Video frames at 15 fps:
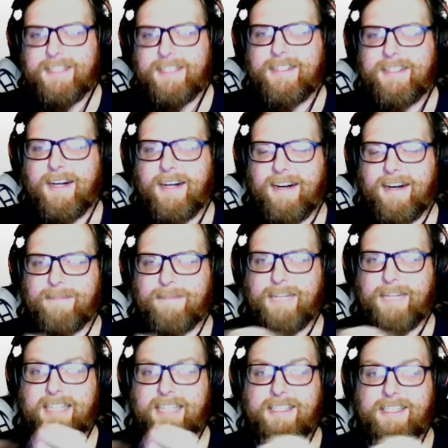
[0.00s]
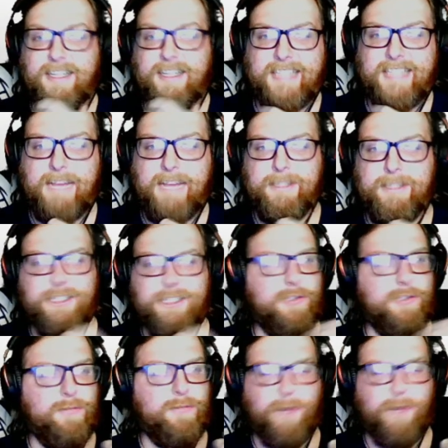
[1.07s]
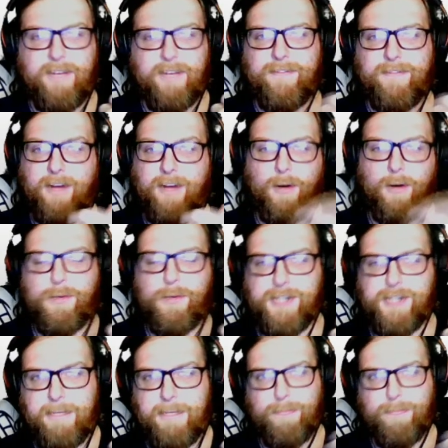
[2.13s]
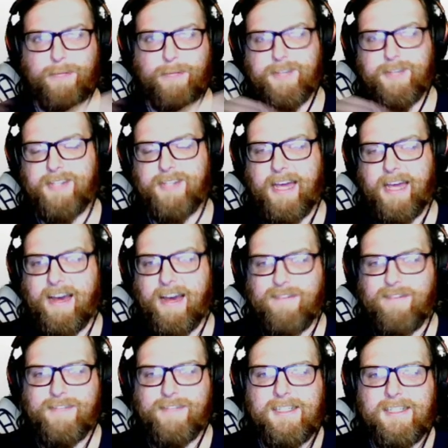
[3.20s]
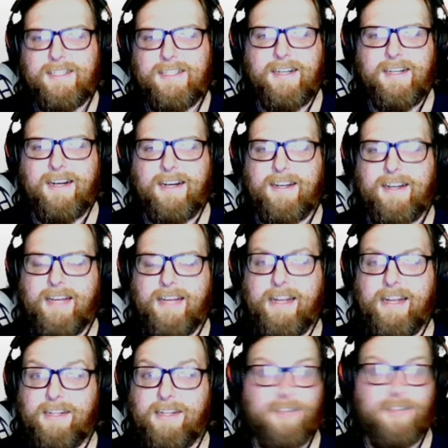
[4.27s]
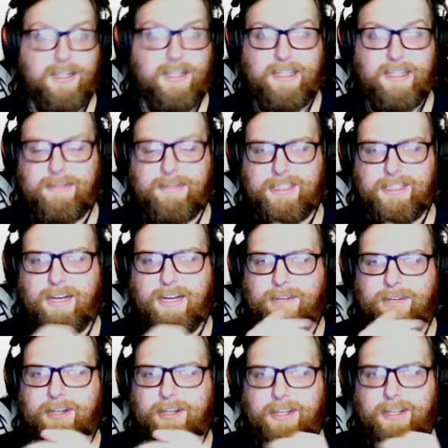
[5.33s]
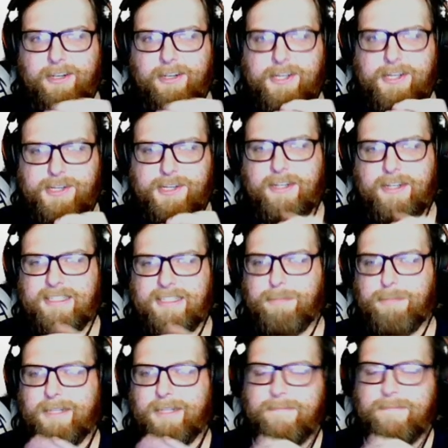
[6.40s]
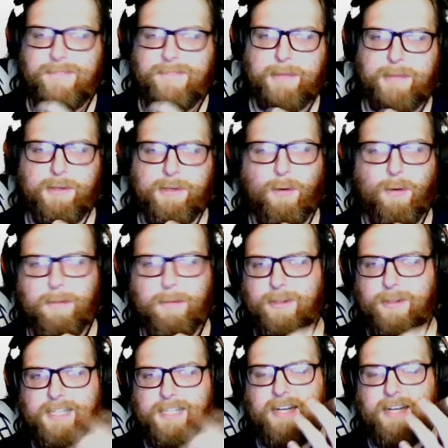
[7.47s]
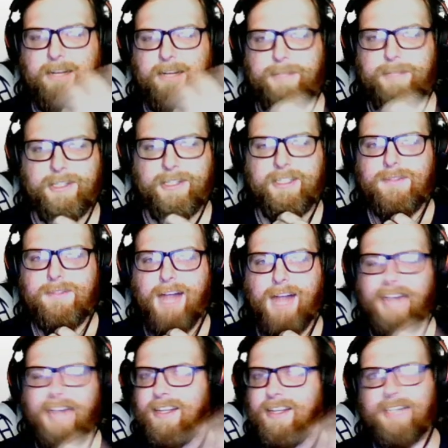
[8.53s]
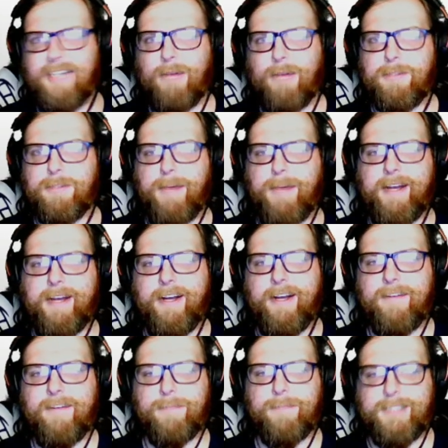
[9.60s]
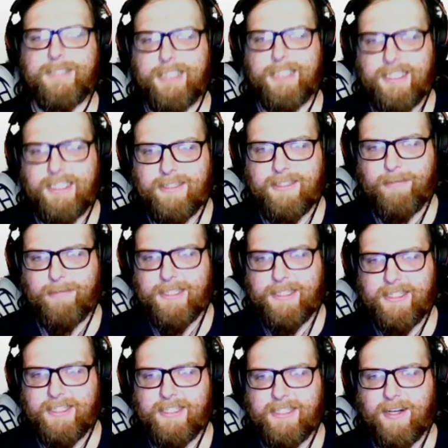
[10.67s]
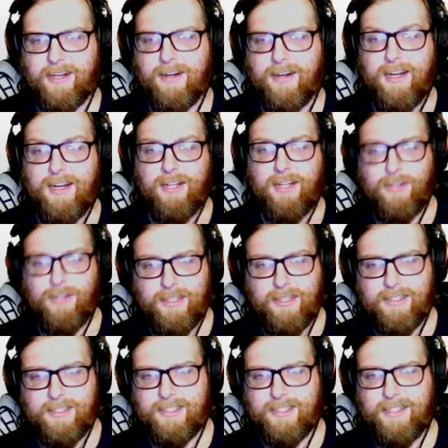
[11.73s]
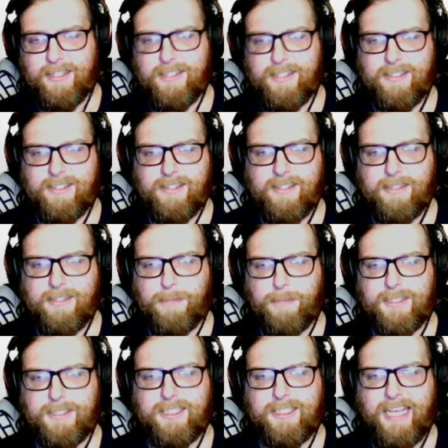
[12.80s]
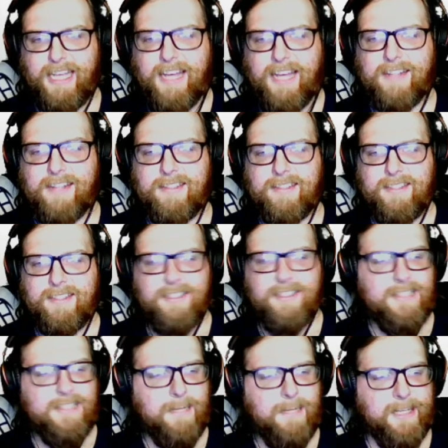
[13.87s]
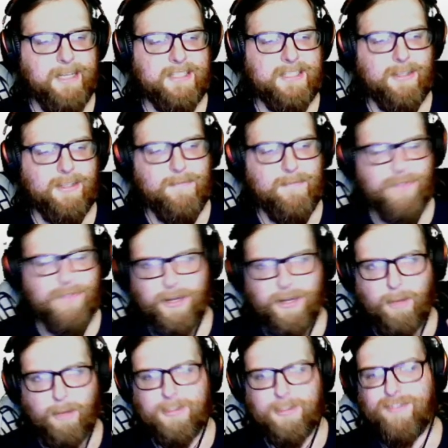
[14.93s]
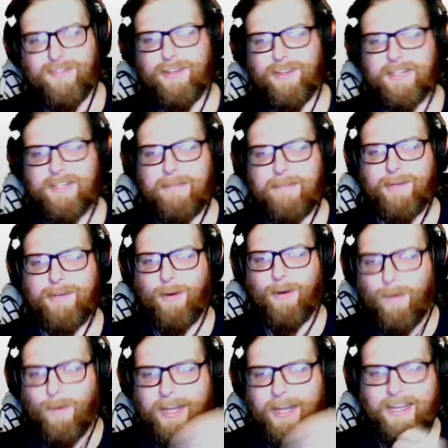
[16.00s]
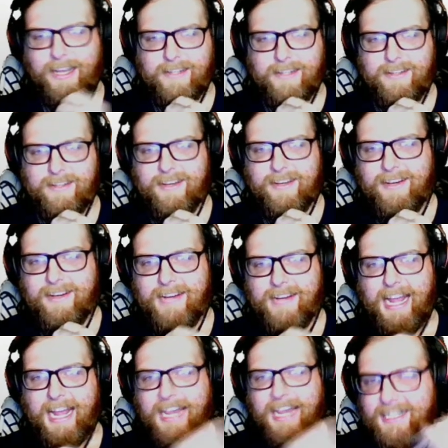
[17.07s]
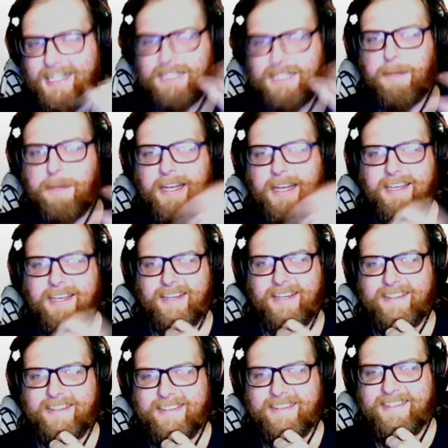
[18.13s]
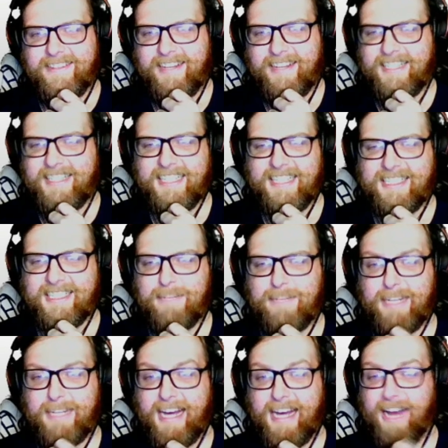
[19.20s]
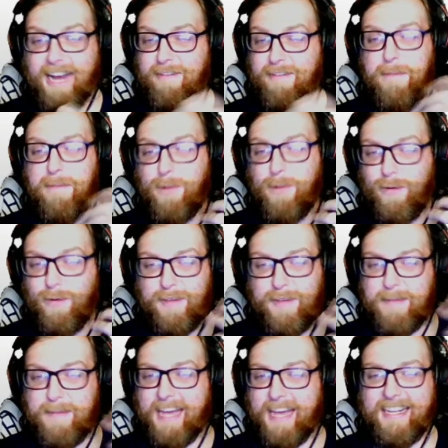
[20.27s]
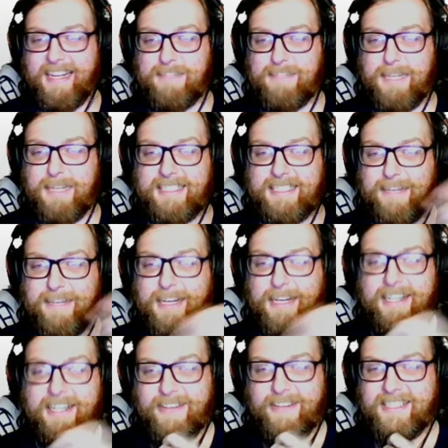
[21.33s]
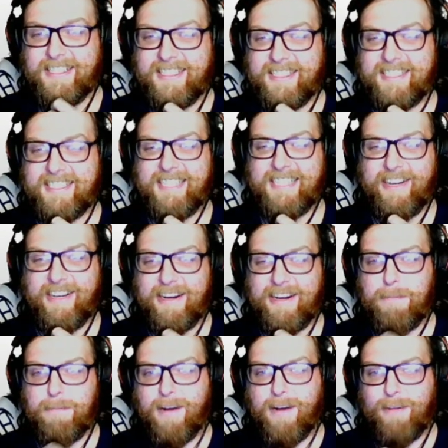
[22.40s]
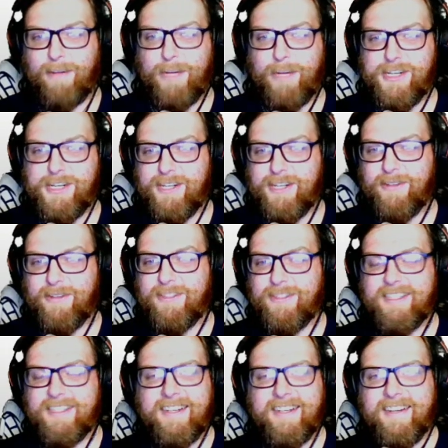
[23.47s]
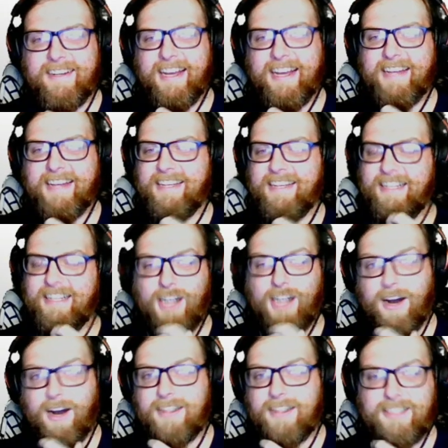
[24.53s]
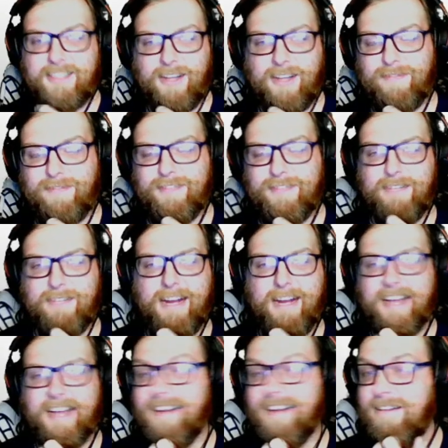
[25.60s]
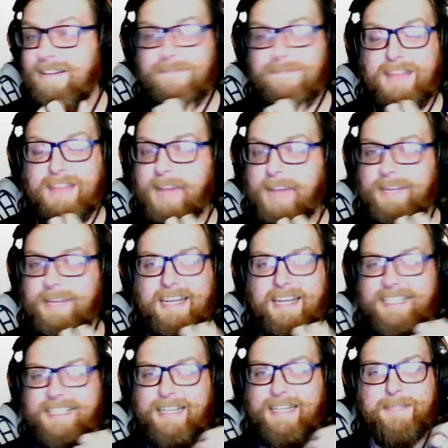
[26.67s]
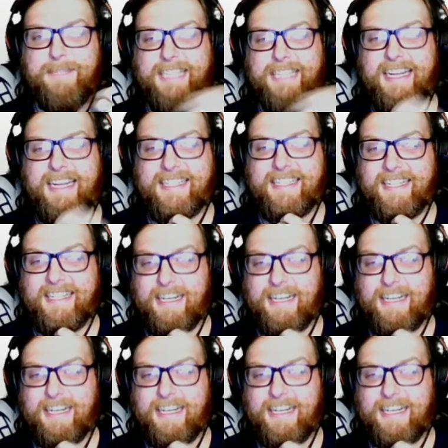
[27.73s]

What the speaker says: It's done damage to one of our old Jeep we used to have, and not, luckily that was covered under insurance, but it was horrible. It dented up the hood. I thought that was bad enough, but geez Louise, these are, look at this in this person's hand. I mean, it almost fills up your whole hand, and it's spiky. Like, that's something out of a movie, man. That's messed up. You can see it's tearing apart windshields and cars left and right. I mean, that could damage anything.